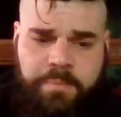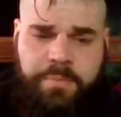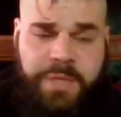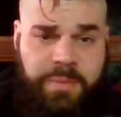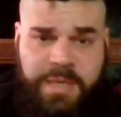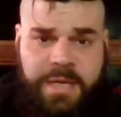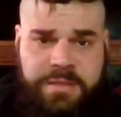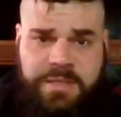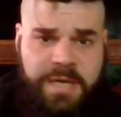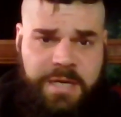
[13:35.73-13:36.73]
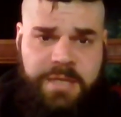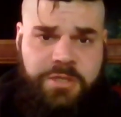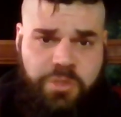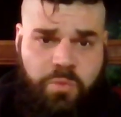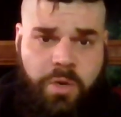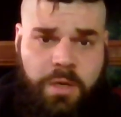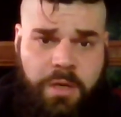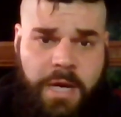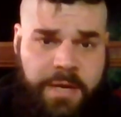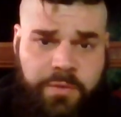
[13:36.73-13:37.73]
PBNs in any niche you want,
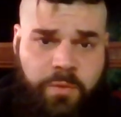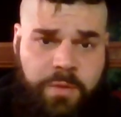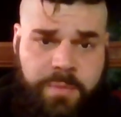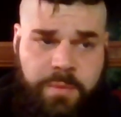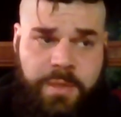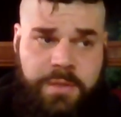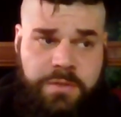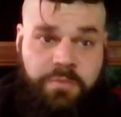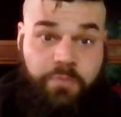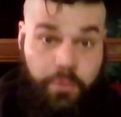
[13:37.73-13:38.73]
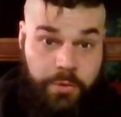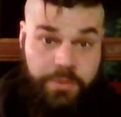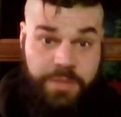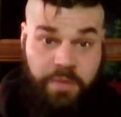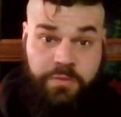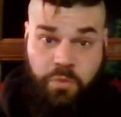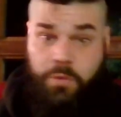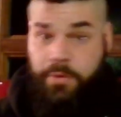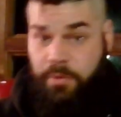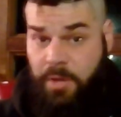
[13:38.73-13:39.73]
high authority PBNs for yourselves or
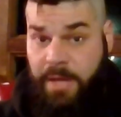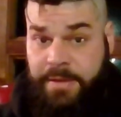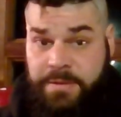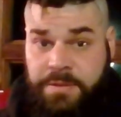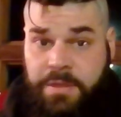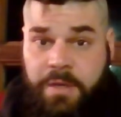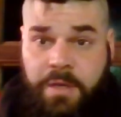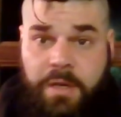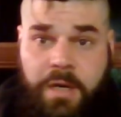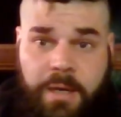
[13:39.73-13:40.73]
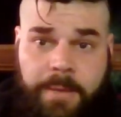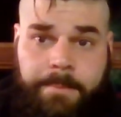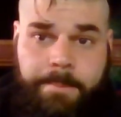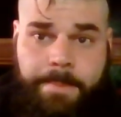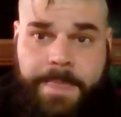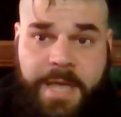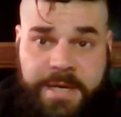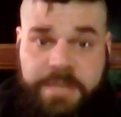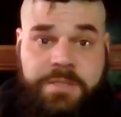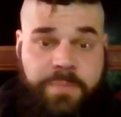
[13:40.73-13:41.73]
your clients, and
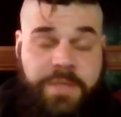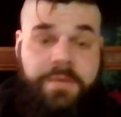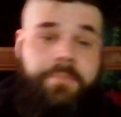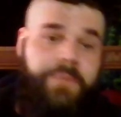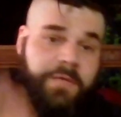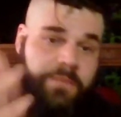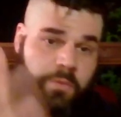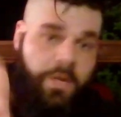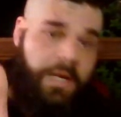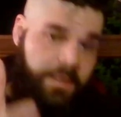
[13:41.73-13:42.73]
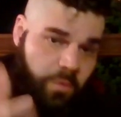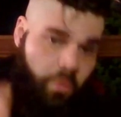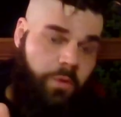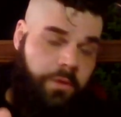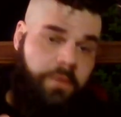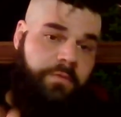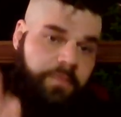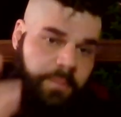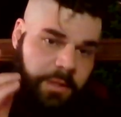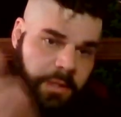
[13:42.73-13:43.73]
at speed. If you got an order
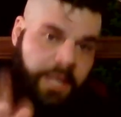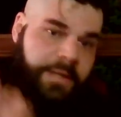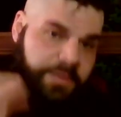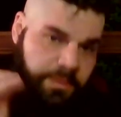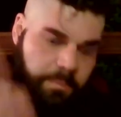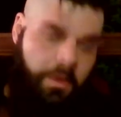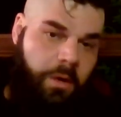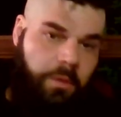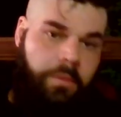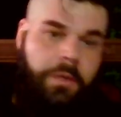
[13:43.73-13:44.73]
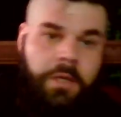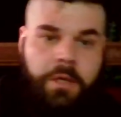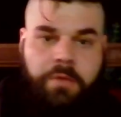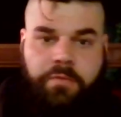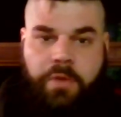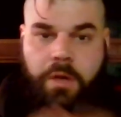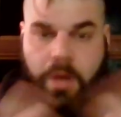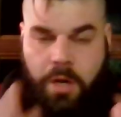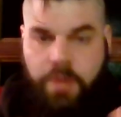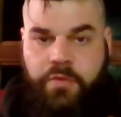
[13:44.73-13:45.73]
from a client tomorrow for
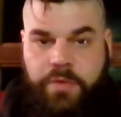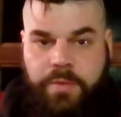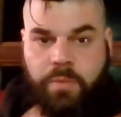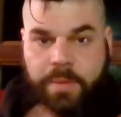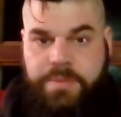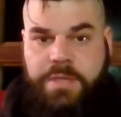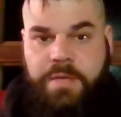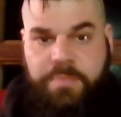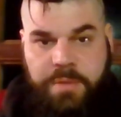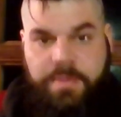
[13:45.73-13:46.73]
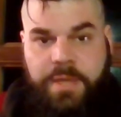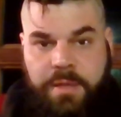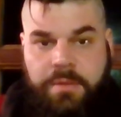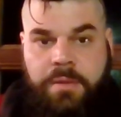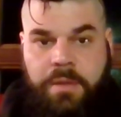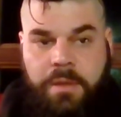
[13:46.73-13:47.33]
100 website PBN,